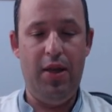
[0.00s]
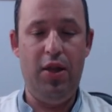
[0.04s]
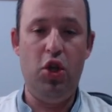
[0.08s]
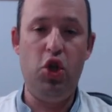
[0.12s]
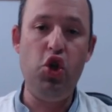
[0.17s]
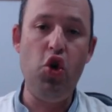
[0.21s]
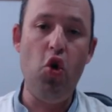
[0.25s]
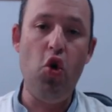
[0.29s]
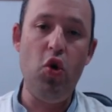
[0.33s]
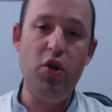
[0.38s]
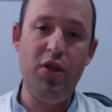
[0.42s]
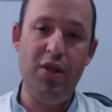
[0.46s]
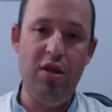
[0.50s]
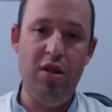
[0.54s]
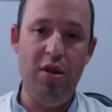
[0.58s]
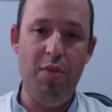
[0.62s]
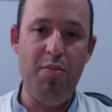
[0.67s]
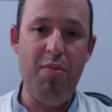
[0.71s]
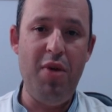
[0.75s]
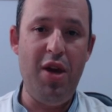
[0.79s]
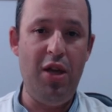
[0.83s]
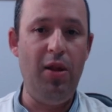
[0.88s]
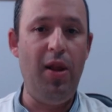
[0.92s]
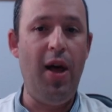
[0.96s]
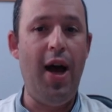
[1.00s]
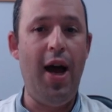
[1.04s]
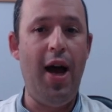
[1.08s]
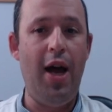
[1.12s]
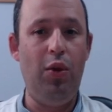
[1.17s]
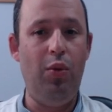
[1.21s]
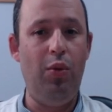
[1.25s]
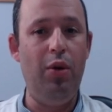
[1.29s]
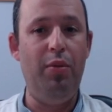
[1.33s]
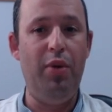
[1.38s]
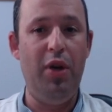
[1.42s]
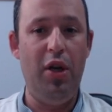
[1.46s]
the choice in the main
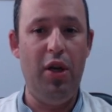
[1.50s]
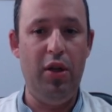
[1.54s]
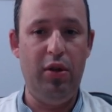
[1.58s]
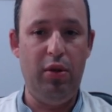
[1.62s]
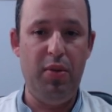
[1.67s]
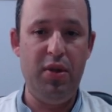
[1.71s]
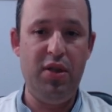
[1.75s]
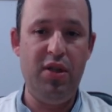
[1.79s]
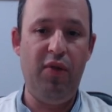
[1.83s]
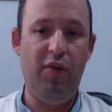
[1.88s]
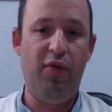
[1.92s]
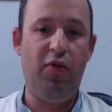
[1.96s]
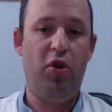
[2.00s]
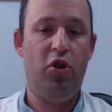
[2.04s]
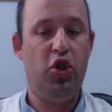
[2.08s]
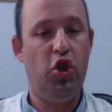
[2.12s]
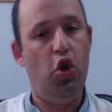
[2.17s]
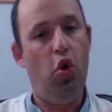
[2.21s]
line will be a little bit different.